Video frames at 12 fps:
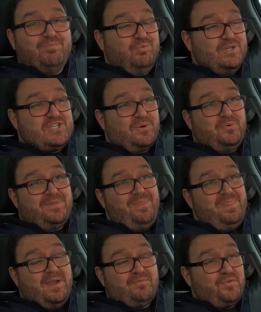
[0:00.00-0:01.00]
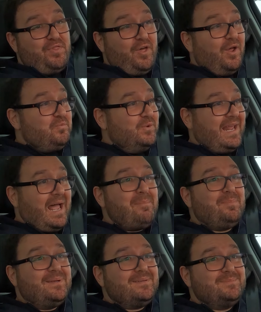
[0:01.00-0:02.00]
which I would never thought would
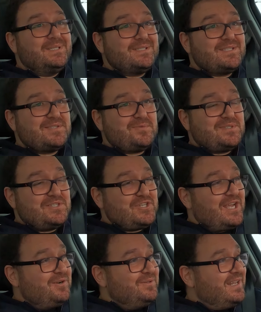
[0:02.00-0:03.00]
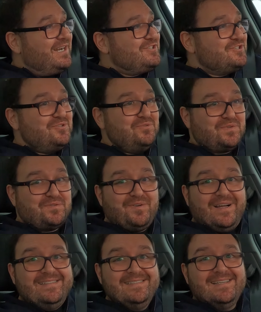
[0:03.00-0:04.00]
happen, because this was a channel that I just do for
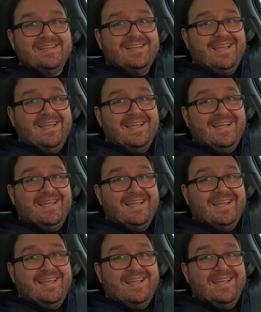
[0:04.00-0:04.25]
fun,